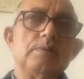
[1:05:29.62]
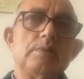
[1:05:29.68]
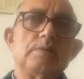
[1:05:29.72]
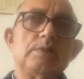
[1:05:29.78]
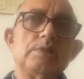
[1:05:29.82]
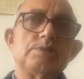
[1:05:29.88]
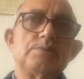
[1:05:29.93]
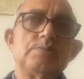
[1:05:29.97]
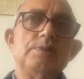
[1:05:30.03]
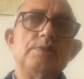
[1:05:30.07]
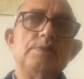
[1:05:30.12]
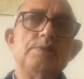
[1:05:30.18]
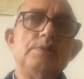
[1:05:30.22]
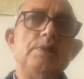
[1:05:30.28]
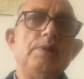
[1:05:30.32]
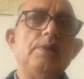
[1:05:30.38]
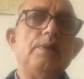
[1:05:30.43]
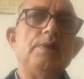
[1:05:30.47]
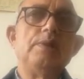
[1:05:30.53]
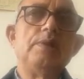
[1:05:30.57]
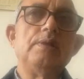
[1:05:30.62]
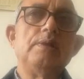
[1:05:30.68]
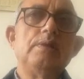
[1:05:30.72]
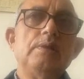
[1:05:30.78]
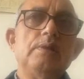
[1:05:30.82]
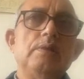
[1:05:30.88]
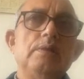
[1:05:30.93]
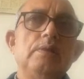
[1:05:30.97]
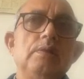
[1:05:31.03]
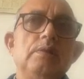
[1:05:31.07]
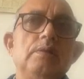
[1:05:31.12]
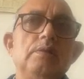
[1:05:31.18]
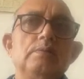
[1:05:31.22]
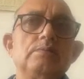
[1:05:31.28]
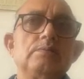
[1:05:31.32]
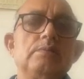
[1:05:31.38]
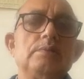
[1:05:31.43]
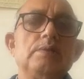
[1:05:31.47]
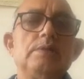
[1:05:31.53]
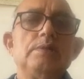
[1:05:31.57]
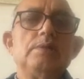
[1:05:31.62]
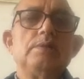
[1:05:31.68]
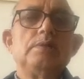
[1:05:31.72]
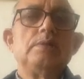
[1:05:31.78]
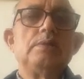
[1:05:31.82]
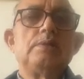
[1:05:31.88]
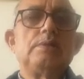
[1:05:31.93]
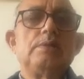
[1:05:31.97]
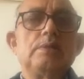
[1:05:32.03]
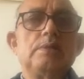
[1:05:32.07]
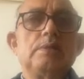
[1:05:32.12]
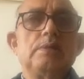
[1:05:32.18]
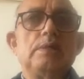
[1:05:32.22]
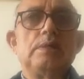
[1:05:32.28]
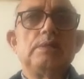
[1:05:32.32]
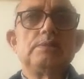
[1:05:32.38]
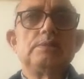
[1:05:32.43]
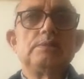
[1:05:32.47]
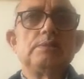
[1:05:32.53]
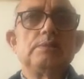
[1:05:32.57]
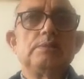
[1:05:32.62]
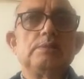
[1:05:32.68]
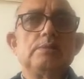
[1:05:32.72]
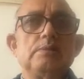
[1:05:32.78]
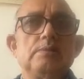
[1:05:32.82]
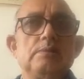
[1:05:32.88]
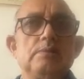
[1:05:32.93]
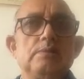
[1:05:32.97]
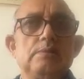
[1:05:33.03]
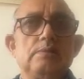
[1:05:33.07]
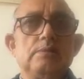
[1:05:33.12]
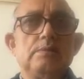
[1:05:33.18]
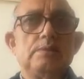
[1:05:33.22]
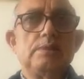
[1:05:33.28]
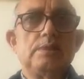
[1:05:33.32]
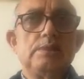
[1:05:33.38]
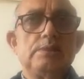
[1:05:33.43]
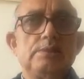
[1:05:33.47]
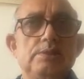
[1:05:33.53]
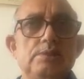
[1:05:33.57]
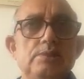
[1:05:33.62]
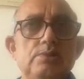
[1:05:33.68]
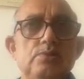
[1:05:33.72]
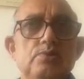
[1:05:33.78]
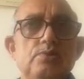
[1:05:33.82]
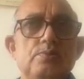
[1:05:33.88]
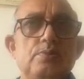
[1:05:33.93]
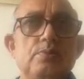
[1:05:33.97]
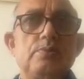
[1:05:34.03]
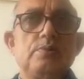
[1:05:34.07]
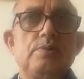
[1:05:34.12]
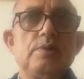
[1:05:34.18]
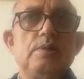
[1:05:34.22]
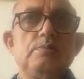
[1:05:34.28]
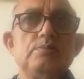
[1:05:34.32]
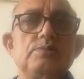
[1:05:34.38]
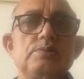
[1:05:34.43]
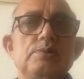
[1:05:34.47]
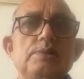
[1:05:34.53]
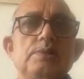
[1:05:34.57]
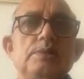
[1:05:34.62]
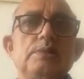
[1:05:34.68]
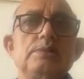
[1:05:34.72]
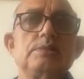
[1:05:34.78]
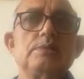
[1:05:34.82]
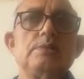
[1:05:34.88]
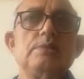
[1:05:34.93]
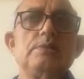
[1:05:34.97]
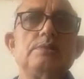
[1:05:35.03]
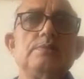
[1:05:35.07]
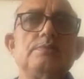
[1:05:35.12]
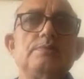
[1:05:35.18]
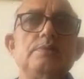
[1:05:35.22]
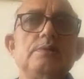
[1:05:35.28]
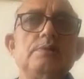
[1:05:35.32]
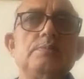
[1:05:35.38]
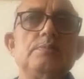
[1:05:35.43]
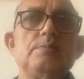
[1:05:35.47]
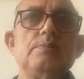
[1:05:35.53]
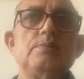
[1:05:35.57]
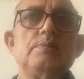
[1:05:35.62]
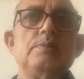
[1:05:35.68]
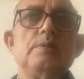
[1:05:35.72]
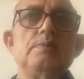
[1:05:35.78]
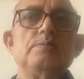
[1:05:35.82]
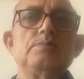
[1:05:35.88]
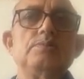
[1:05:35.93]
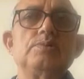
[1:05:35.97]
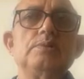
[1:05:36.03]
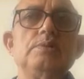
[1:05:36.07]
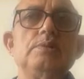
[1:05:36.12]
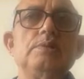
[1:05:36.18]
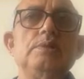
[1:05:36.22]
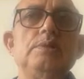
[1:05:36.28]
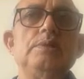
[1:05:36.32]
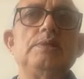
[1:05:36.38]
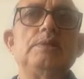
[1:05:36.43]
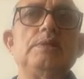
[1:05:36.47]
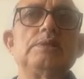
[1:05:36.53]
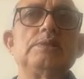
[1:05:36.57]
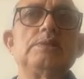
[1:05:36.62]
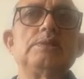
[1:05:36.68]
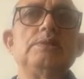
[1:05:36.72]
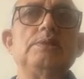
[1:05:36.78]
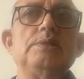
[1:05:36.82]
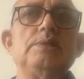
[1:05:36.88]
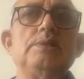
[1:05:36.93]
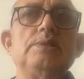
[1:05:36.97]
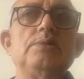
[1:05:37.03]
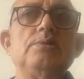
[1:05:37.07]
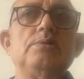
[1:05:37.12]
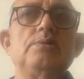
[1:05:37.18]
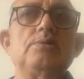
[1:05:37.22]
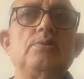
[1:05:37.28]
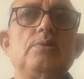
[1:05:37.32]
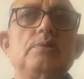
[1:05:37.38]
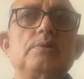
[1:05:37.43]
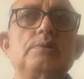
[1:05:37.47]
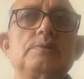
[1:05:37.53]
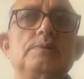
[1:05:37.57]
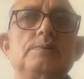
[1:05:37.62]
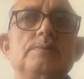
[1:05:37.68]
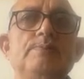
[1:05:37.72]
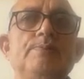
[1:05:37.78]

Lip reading: Akashvani Delhi, so then it has news programs, it has current affair programs, it has the radio talks.